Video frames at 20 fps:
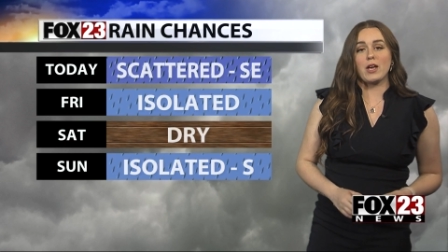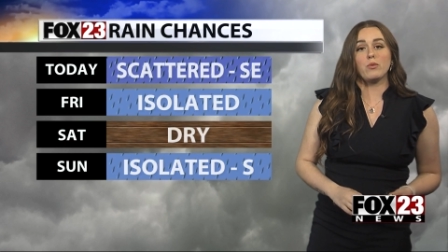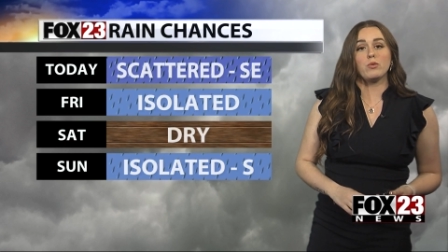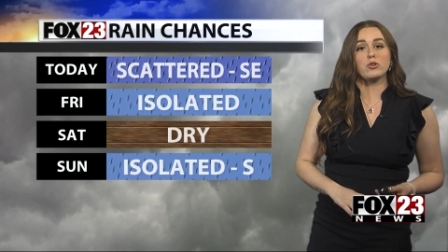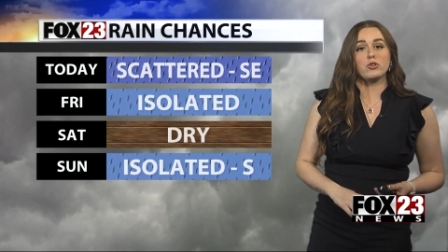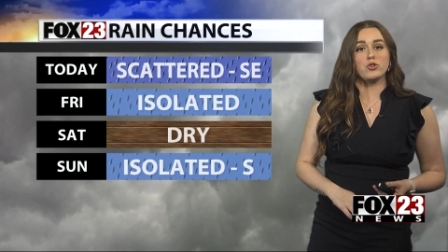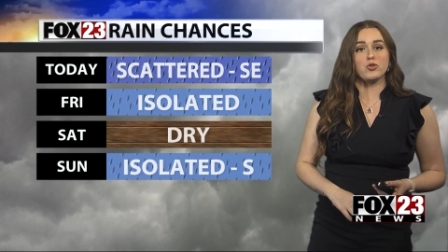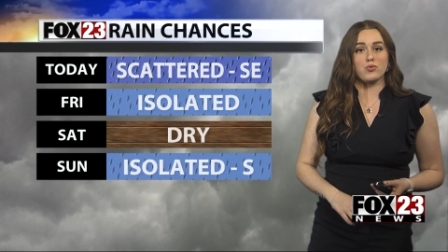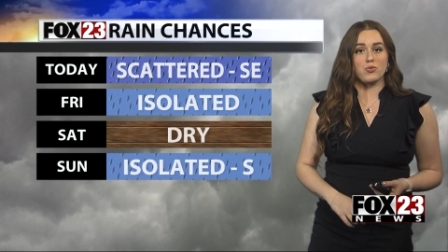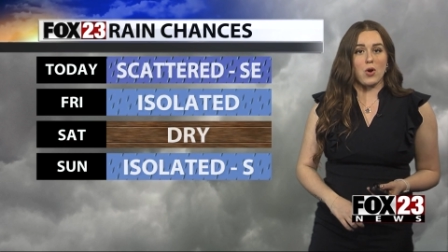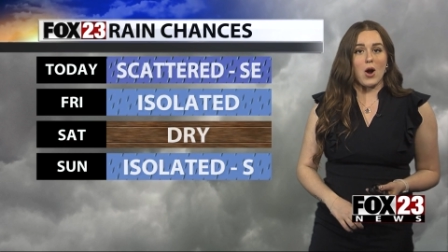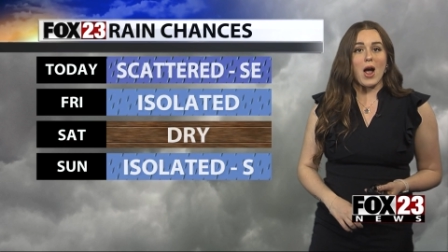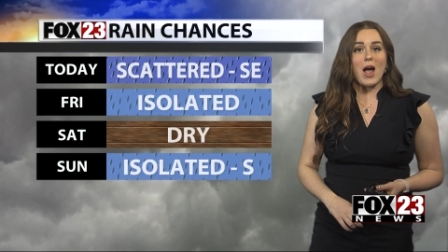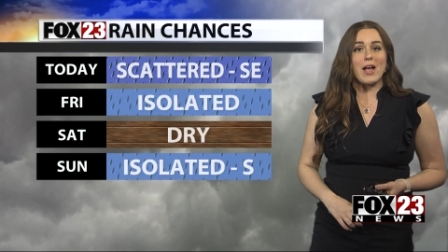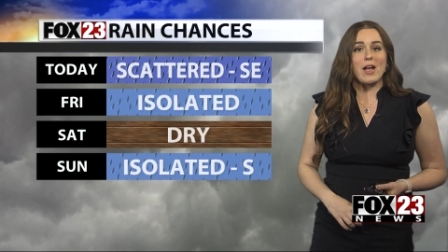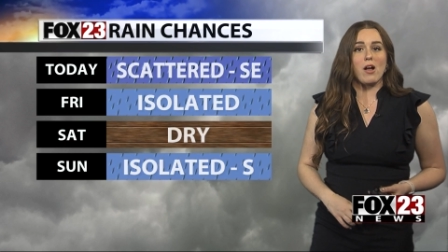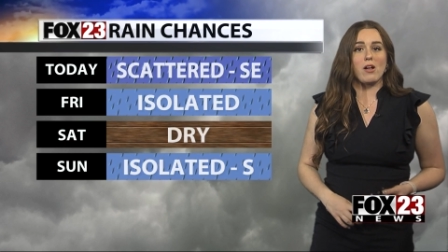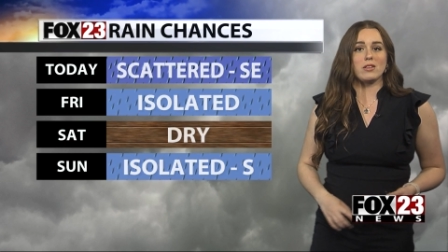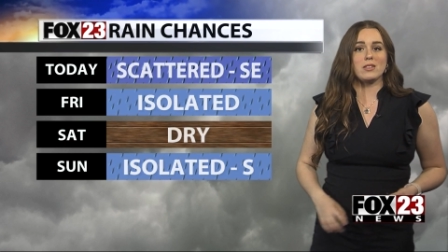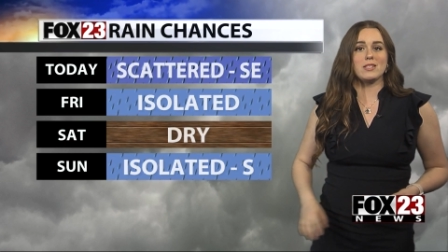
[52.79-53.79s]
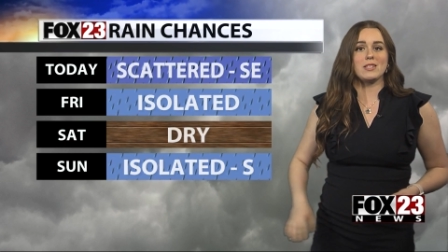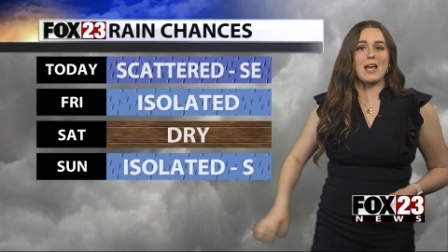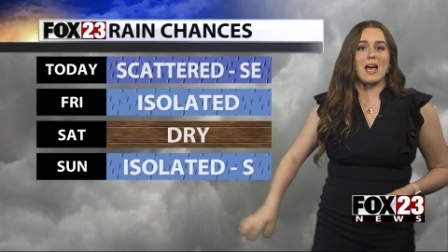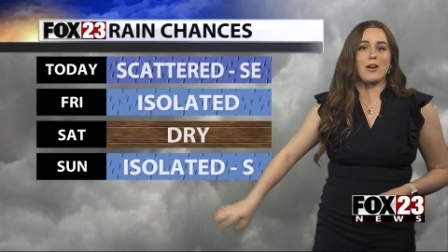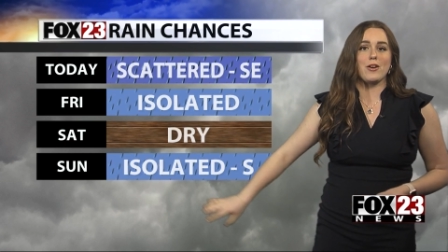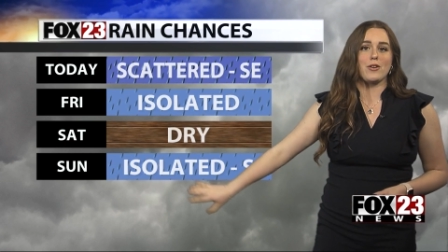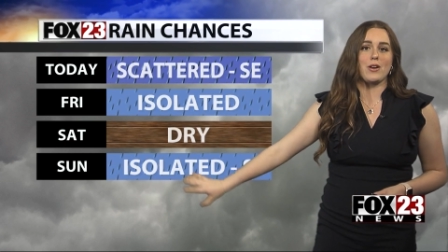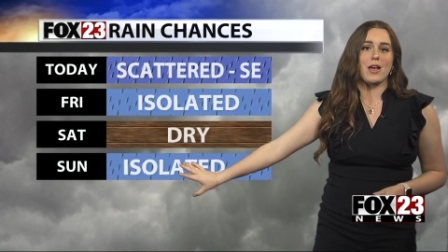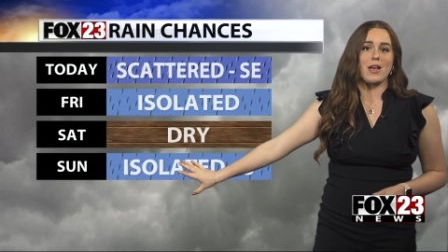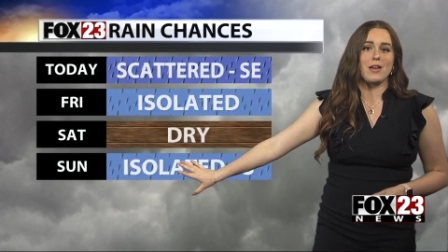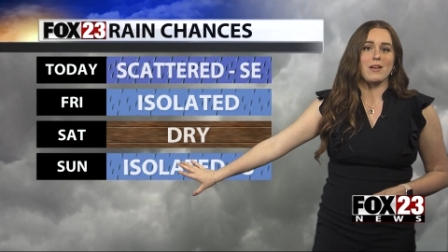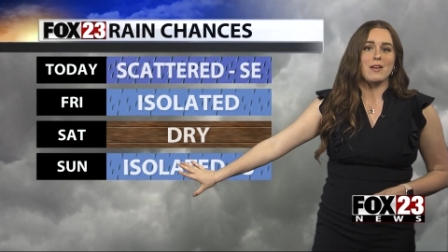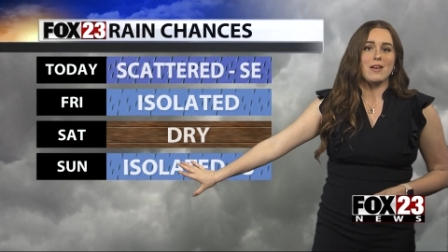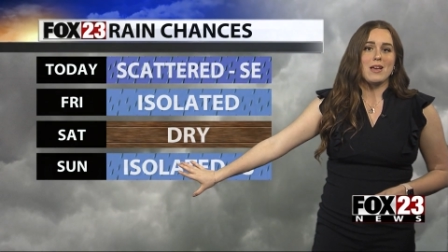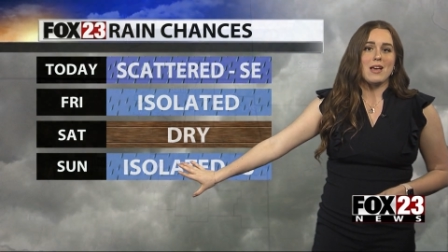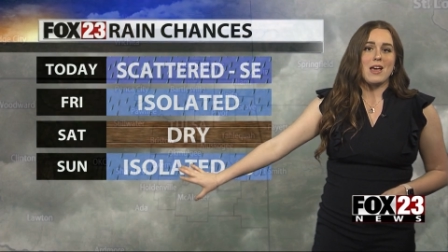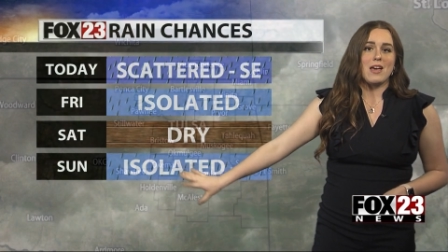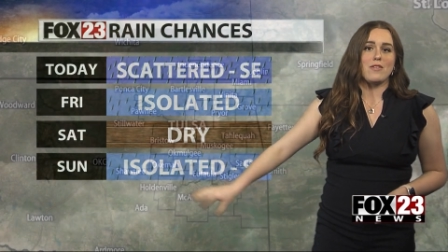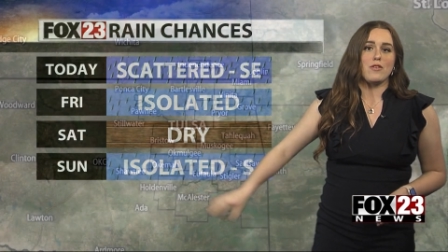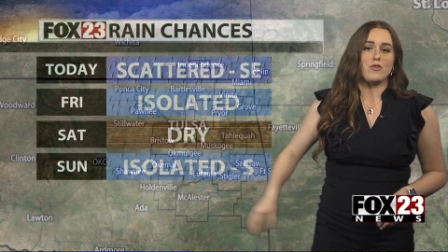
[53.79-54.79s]
We're dry on Saturday,
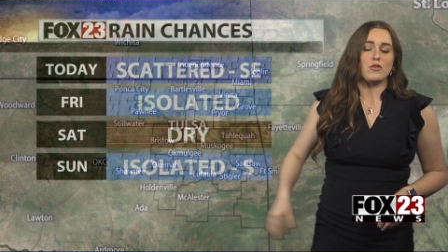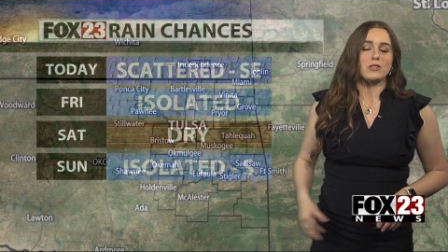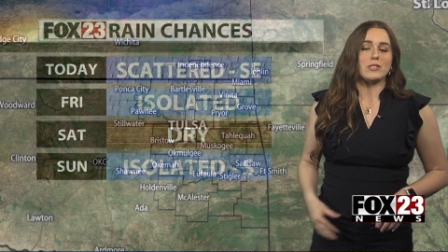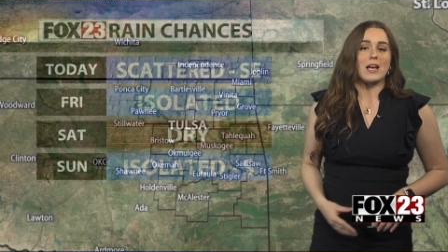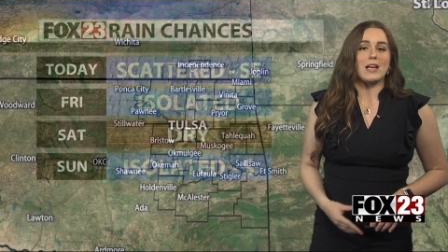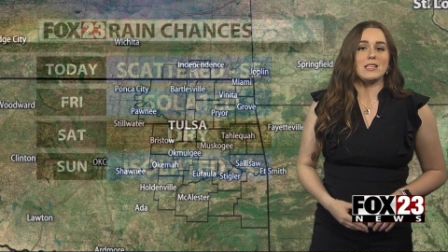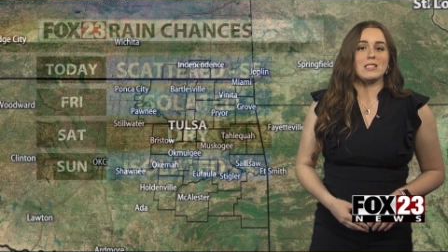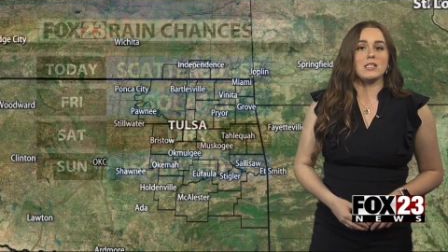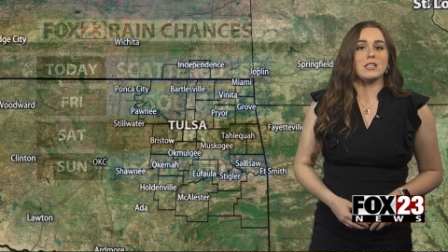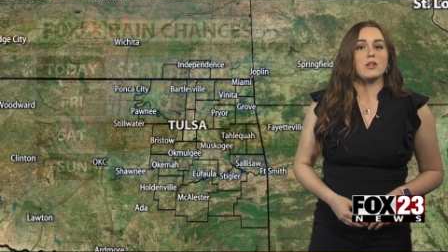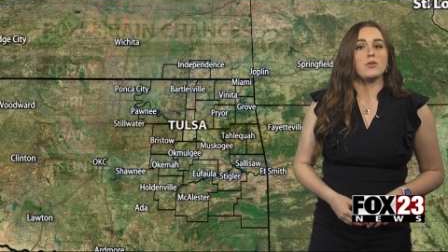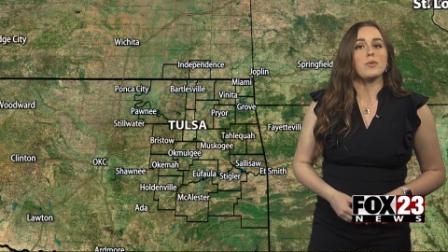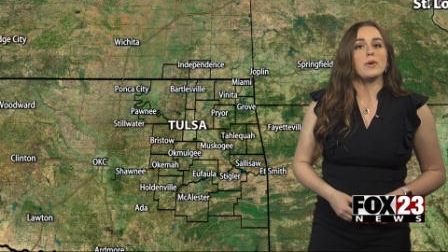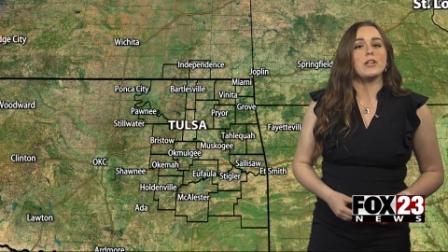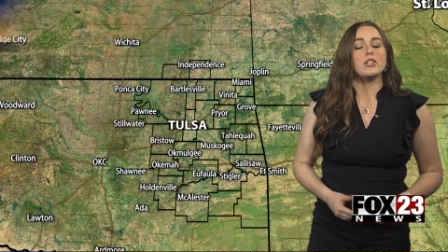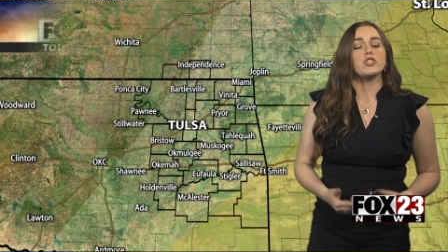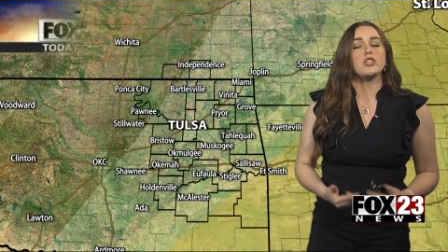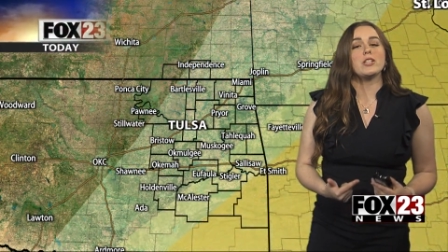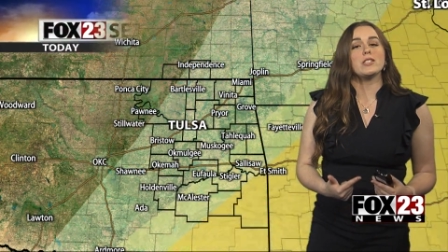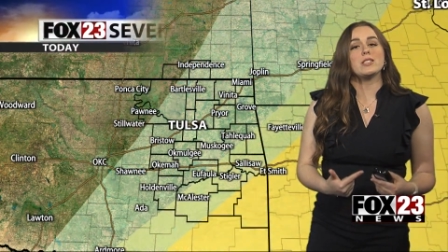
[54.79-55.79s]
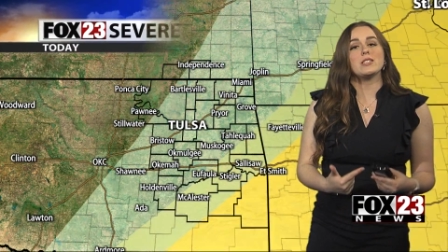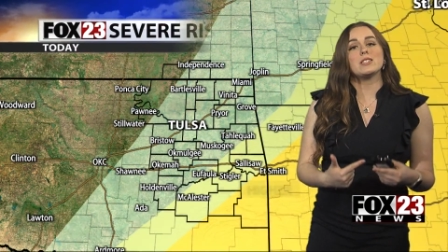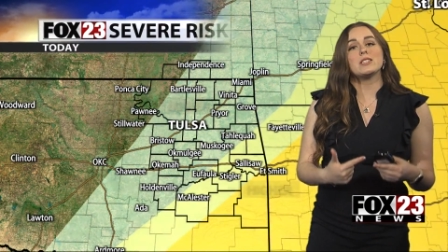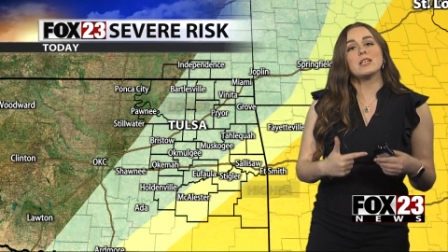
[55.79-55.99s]
and then there's isolated rain chances